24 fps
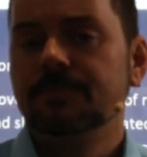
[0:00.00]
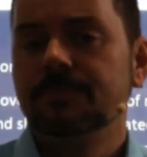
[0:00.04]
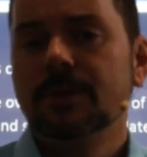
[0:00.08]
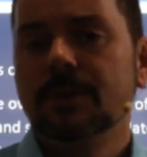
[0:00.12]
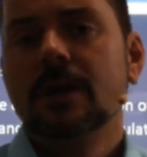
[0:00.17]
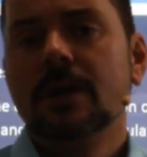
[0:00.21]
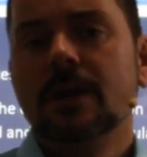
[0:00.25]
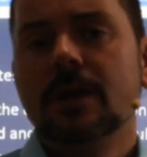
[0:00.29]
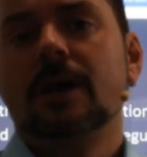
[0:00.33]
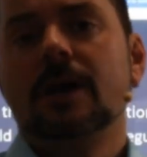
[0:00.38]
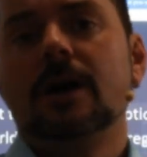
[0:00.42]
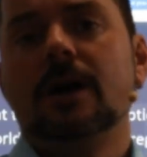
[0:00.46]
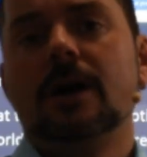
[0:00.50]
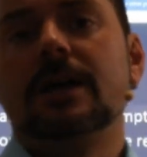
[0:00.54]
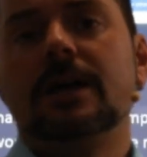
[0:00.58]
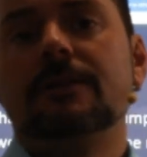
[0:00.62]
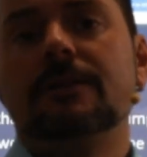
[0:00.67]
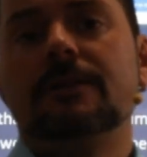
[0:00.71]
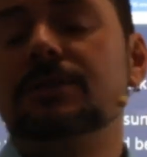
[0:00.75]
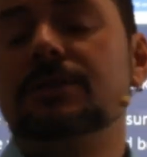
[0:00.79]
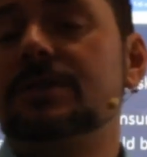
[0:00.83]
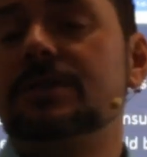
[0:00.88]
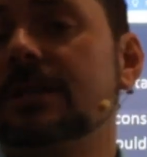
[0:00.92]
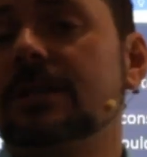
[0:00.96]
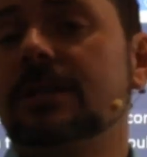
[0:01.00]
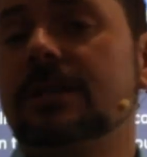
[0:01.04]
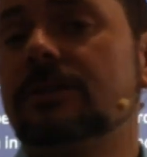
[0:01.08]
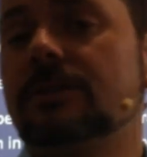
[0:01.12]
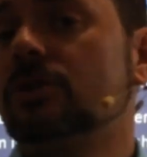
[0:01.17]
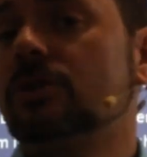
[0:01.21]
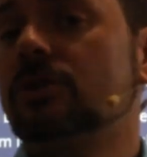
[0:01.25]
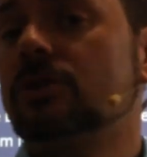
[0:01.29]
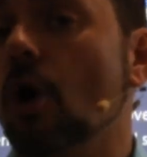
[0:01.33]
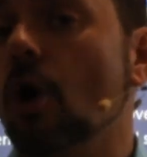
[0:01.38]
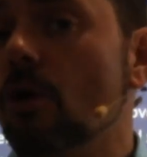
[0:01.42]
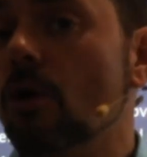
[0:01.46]
If you sit the
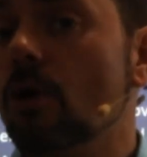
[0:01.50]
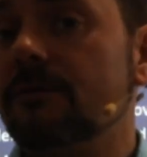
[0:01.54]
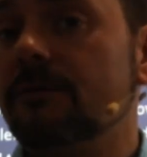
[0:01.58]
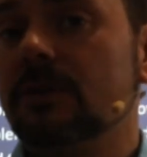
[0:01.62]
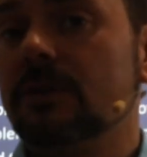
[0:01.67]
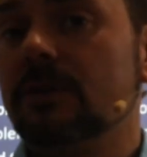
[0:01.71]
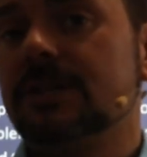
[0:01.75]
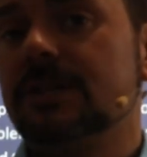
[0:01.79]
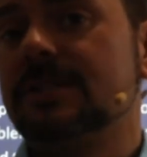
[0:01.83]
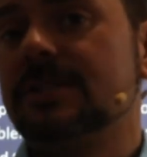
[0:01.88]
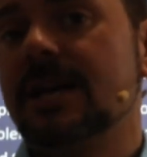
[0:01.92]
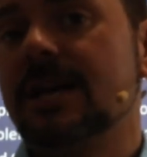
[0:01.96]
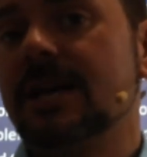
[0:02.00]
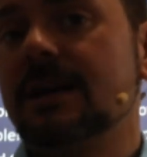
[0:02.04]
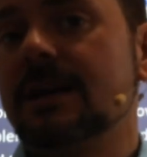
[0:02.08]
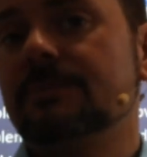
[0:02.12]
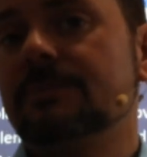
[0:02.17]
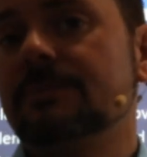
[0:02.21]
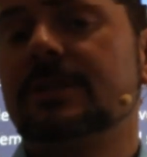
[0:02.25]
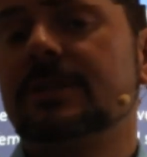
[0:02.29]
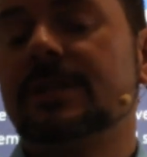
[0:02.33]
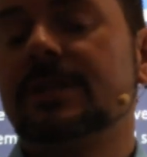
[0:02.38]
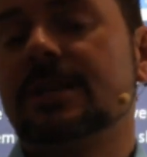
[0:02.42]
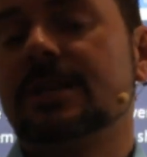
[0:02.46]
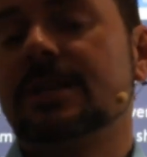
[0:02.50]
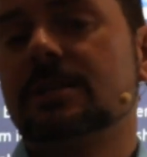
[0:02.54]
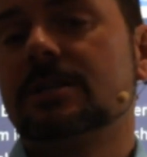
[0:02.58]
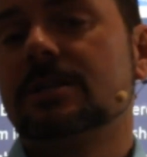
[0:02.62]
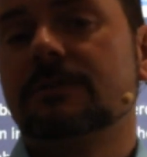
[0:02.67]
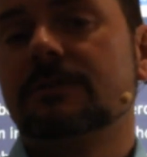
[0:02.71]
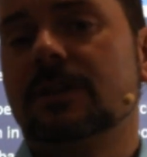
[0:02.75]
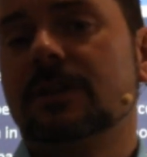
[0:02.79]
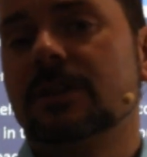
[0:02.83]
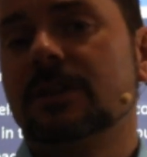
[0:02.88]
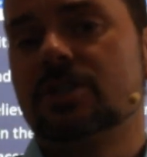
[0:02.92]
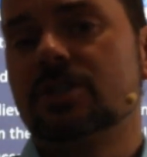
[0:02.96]
TOEFL exam, the test of
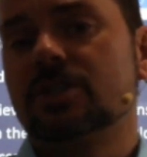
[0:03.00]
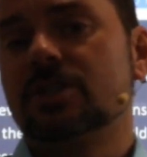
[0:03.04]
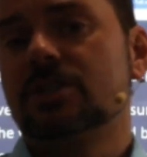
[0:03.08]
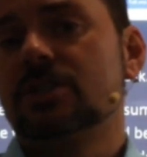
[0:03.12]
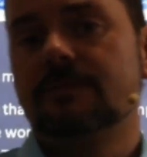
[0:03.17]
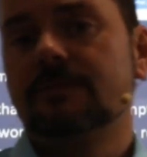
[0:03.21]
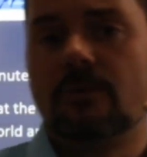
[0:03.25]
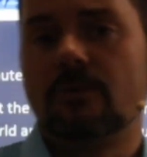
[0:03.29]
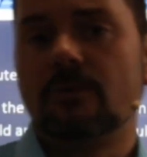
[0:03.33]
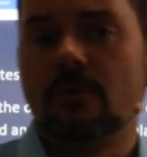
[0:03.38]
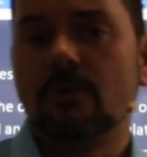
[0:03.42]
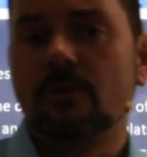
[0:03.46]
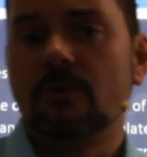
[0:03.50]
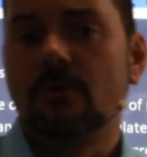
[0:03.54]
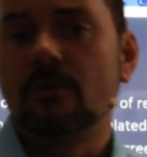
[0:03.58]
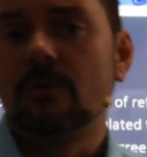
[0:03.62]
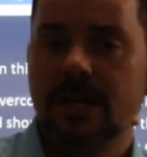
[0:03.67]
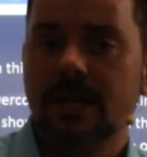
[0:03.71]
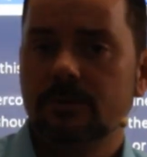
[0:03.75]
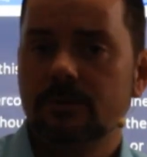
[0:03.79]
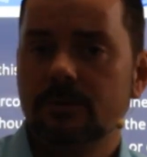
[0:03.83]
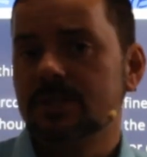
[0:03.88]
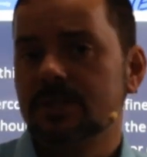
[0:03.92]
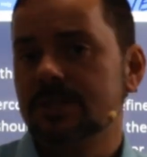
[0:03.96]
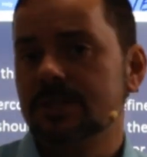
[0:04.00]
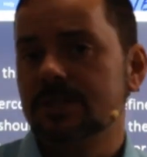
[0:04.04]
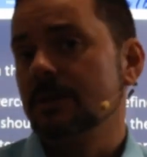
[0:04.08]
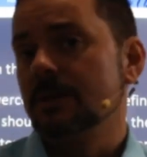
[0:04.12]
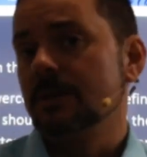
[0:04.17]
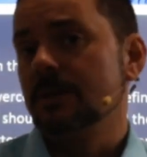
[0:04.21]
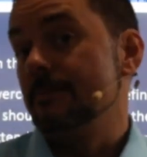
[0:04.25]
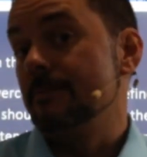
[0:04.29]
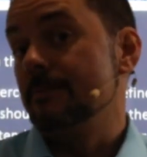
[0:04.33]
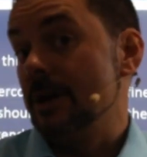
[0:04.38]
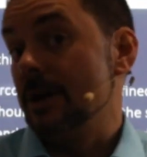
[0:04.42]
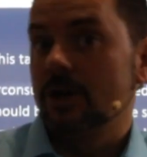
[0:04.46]
English as a foreign language, it's the
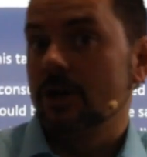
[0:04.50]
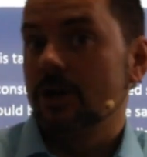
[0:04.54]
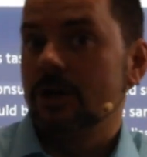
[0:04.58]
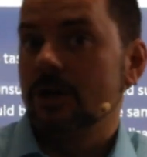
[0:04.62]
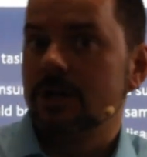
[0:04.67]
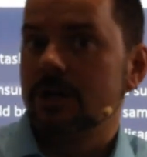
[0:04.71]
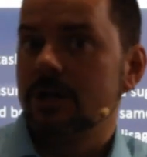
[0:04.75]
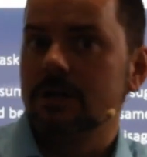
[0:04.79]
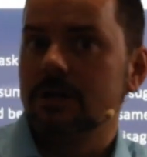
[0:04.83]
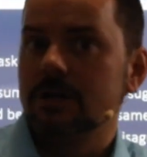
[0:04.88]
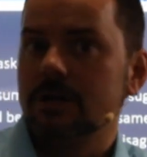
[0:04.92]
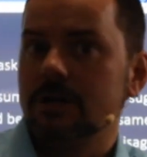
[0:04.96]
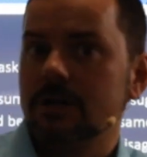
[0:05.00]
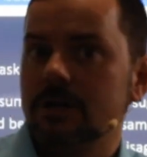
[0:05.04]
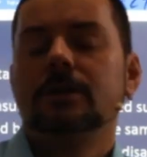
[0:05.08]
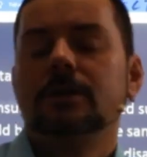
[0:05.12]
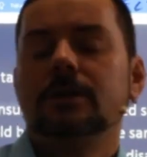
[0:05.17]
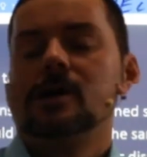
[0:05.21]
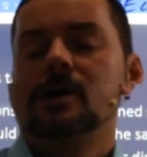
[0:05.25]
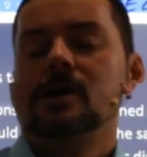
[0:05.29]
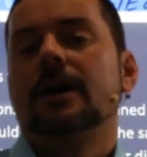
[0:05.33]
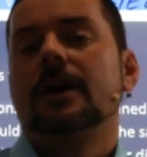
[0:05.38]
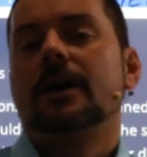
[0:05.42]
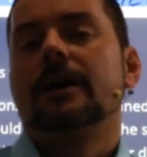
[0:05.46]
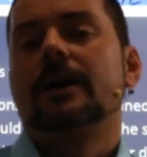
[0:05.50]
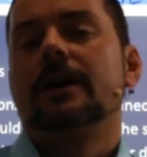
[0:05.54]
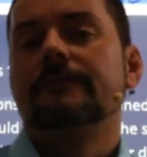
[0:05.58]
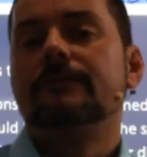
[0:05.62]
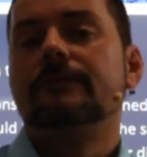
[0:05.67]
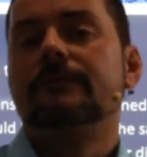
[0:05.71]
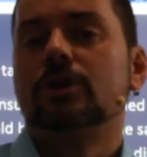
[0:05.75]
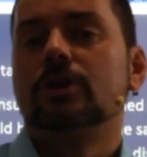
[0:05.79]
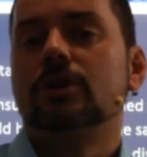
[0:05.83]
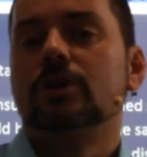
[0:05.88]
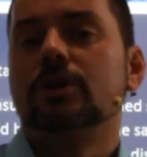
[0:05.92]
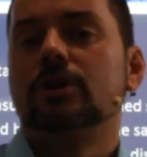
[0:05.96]
American
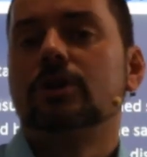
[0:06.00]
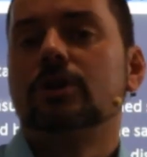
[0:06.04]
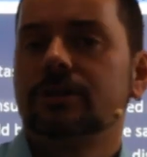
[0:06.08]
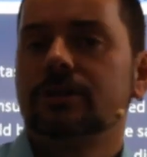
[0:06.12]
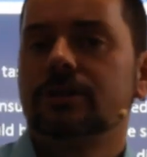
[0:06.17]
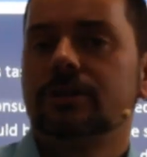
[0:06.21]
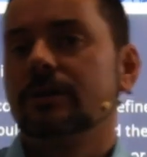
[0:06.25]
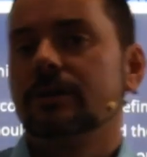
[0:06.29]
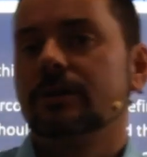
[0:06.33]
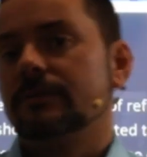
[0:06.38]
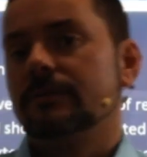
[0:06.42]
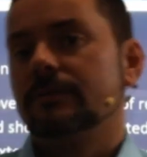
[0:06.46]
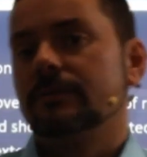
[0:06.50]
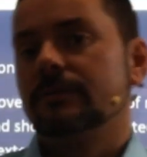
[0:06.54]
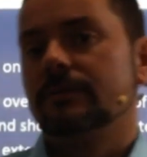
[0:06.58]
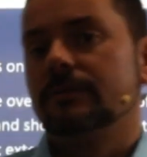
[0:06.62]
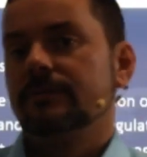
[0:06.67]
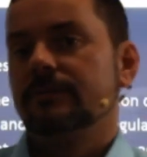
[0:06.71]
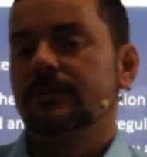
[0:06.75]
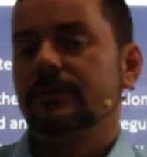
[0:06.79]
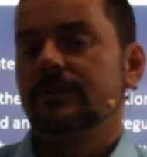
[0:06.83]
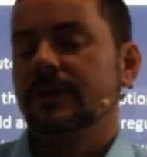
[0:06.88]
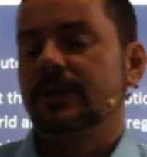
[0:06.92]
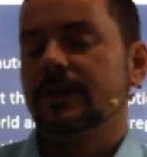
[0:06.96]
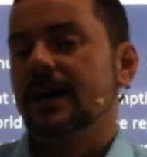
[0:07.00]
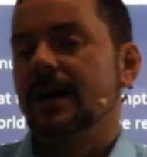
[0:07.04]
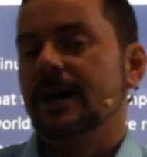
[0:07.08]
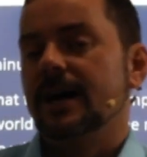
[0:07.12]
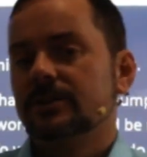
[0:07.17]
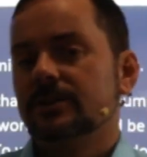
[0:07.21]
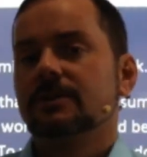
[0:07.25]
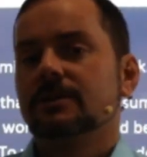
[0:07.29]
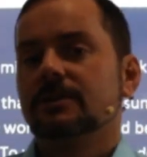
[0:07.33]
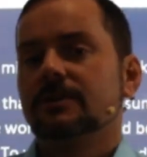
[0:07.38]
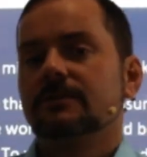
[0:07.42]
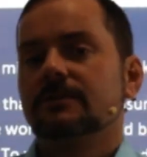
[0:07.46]
version of the IELTS.
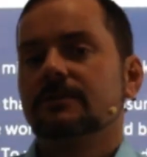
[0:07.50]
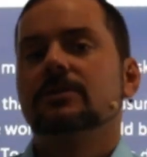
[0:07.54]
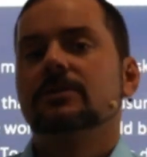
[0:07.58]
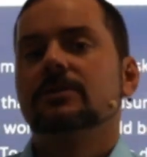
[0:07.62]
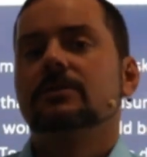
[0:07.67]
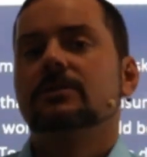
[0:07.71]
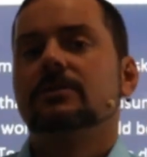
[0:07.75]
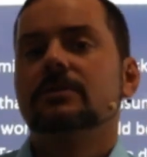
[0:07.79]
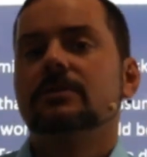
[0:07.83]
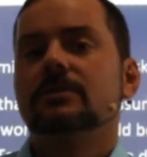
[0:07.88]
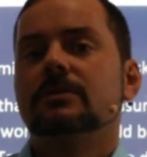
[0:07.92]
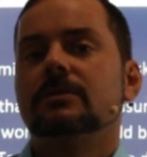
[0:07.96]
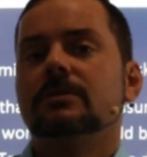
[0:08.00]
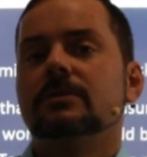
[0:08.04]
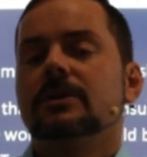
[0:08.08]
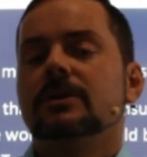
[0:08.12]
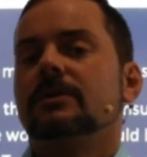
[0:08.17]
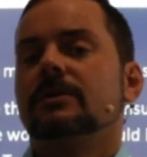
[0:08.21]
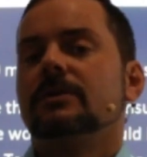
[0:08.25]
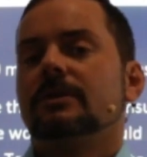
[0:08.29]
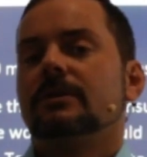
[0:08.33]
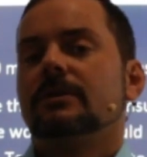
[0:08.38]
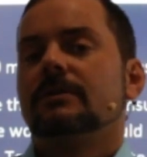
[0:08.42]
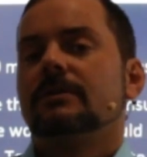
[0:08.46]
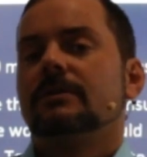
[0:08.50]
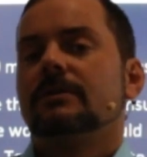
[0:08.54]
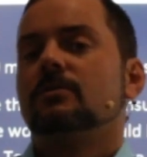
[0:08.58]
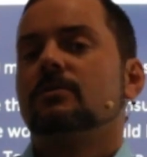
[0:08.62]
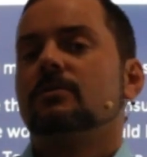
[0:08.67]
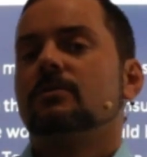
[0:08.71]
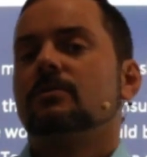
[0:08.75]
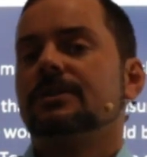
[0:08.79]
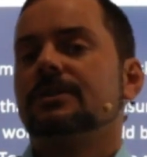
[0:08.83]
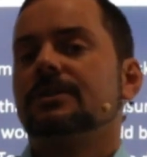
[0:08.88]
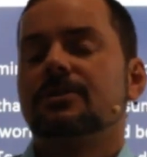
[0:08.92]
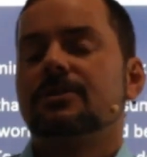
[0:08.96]
If you if you want to
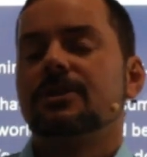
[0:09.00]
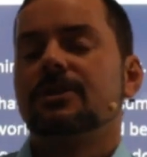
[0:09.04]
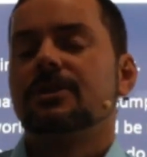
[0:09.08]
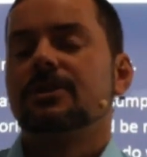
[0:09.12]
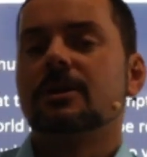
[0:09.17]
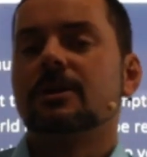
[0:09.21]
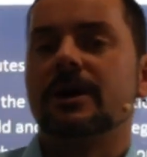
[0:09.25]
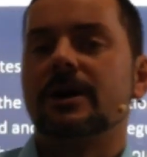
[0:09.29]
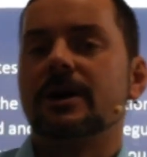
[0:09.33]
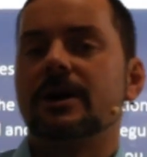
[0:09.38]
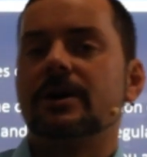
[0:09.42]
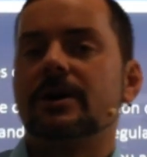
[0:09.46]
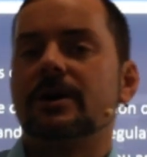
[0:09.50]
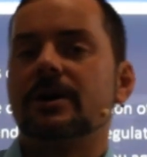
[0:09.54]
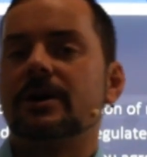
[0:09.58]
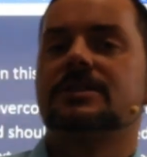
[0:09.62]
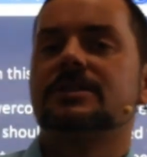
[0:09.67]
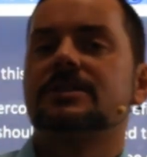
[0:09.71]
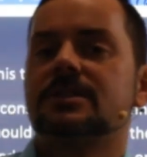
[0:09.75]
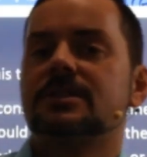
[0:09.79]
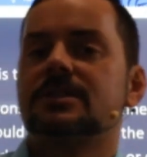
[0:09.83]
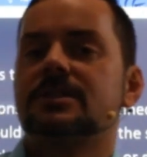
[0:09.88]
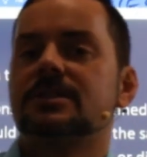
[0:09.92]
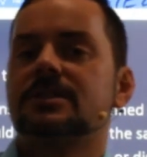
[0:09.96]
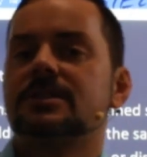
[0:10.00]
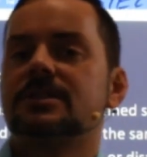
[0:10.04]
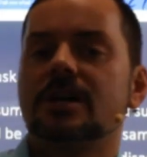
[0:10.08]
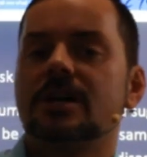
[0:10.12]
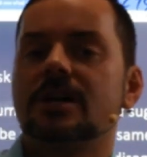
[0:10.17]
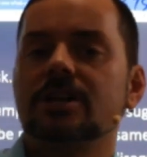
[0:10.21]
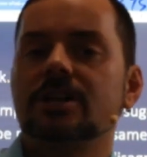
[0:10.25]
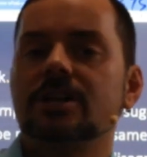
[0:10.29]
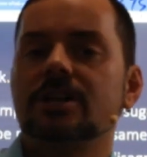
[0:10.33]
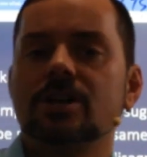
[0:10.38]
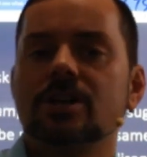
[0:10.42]
think about it as such.